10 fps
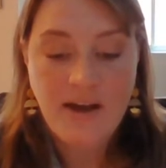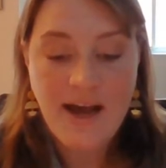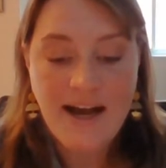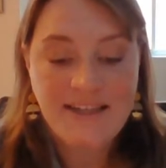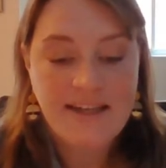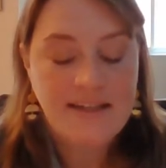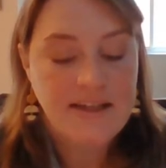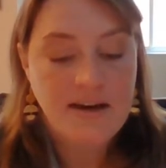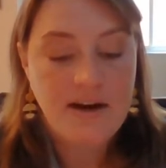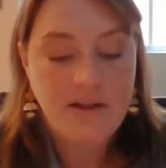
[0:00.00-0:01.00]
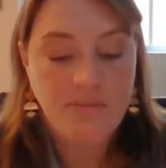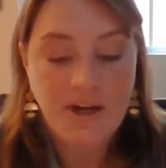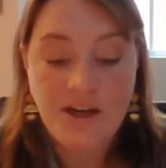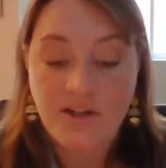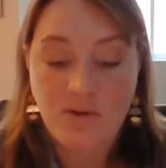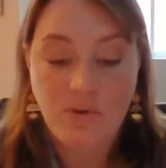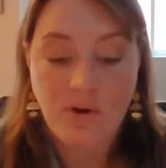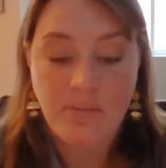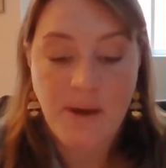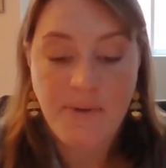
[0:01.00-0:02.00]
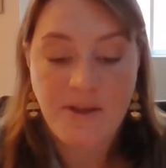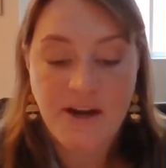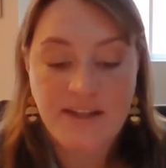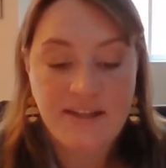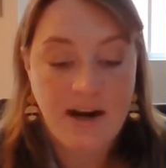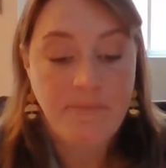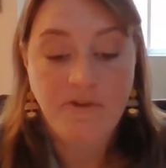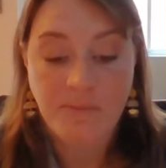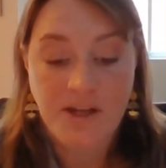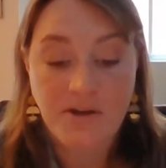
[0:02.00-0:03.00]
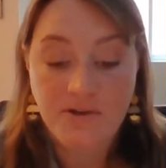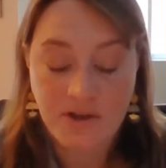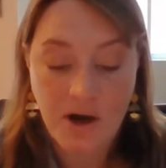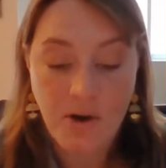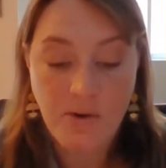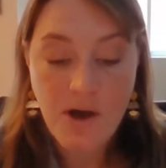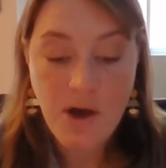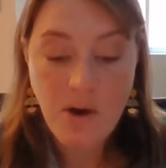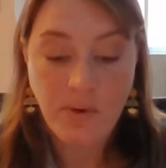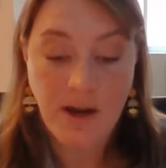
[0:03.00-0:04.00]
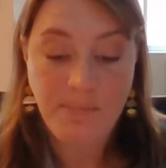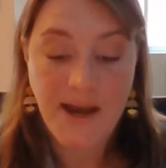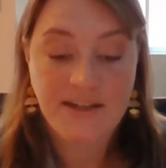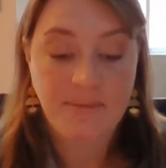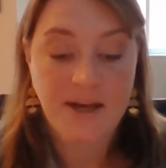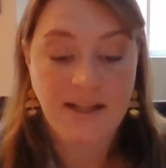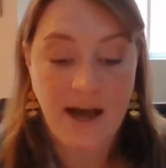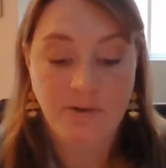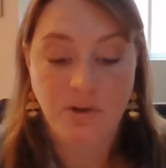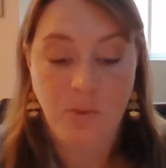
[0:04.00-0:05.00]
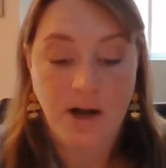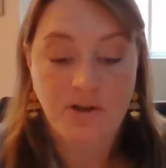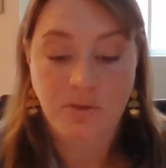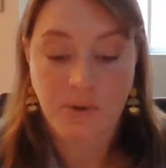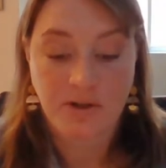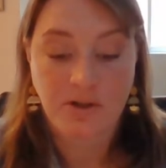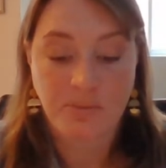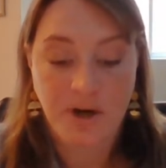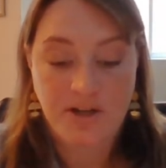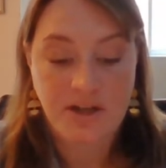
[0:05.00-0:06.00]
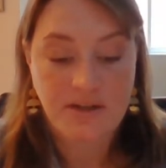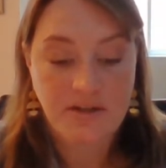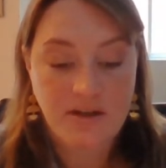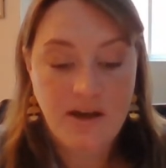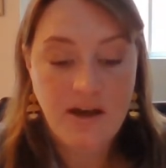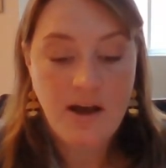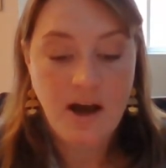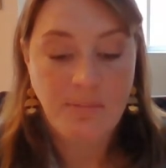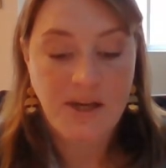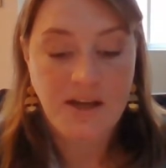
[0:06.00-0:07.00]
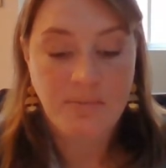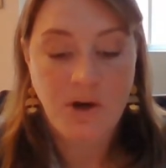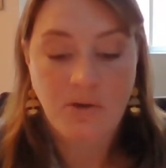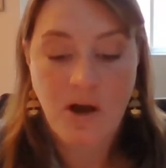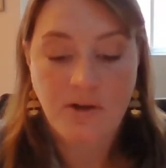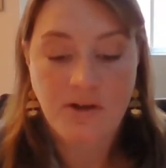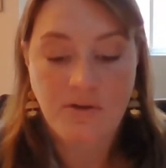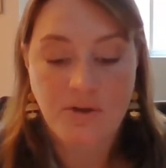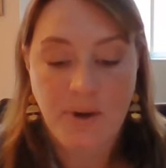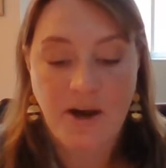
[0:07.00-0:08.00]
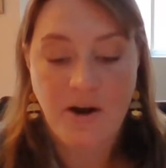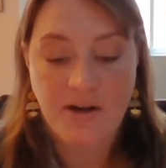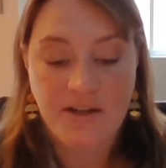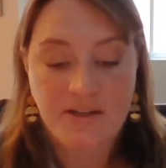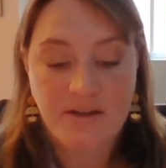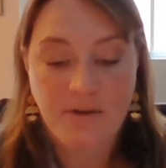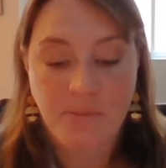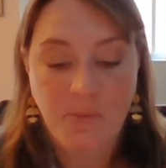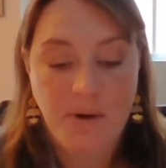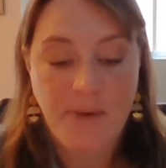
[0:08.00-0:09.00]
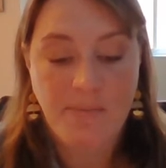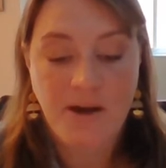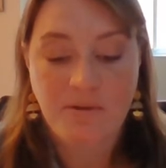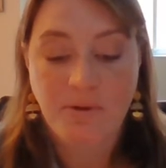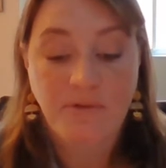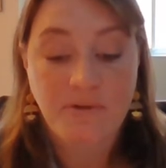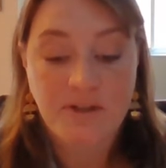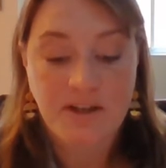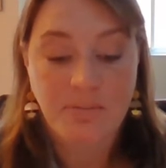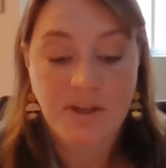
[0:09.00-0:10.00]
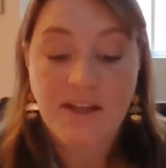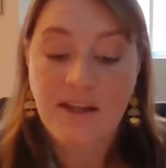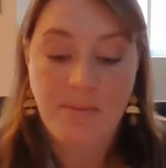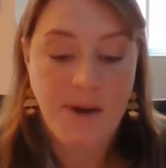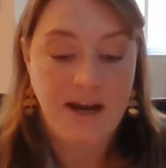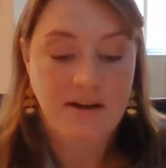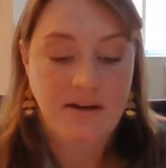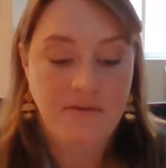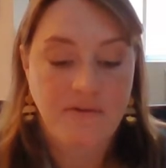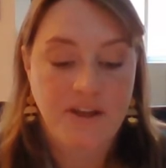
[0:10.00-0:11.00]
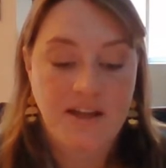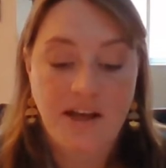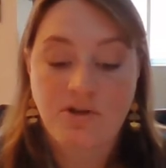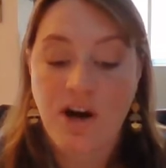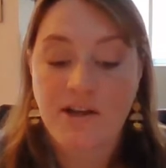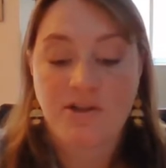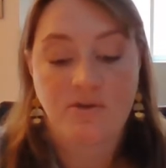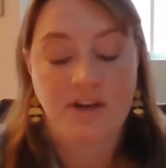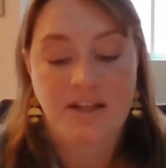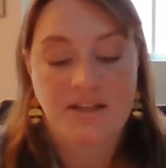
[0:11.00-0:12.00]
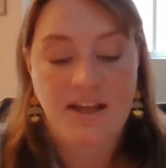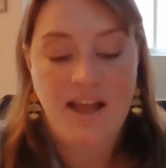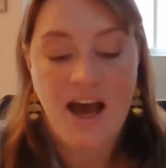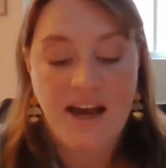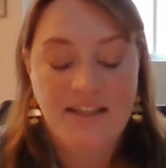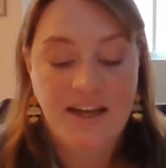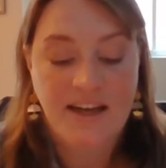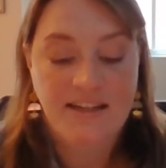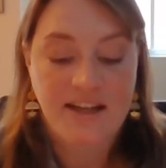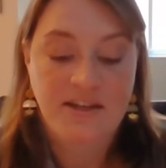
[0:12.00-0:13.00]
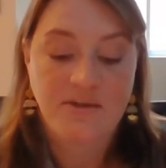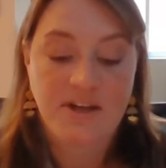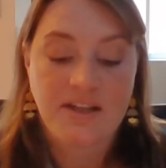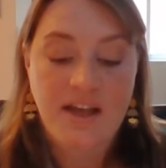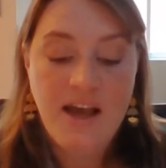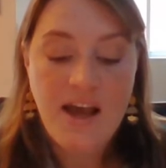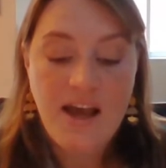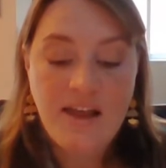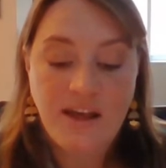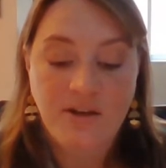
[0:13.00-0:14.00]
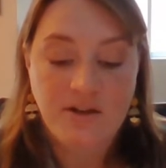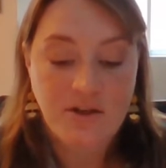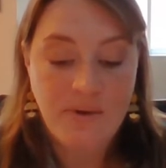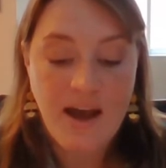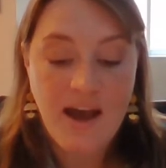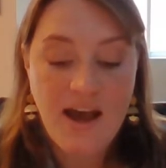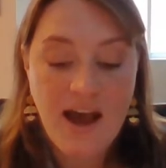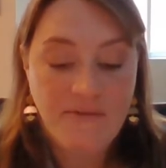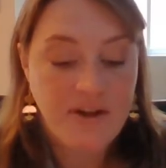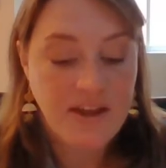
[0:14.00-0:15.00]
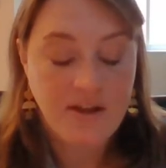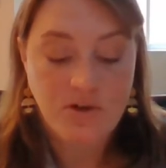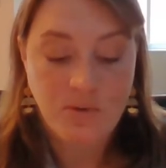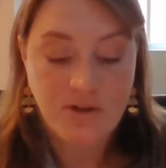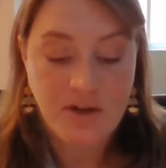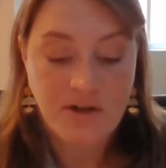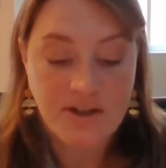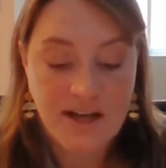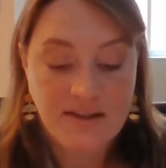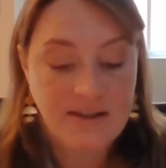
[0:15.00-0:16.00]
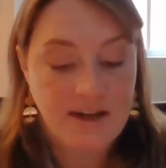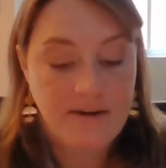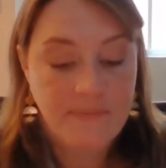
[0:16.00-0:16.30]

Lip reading: I stay seated on the rickety stool my mother had set up for me years ago when I begged to be allowed to watch her wield her brushes, a medium no longer used by artists, but one my mother refused to completely abandon for the electronic screens and the high-tech accessories that could do everything the tools on her desk did.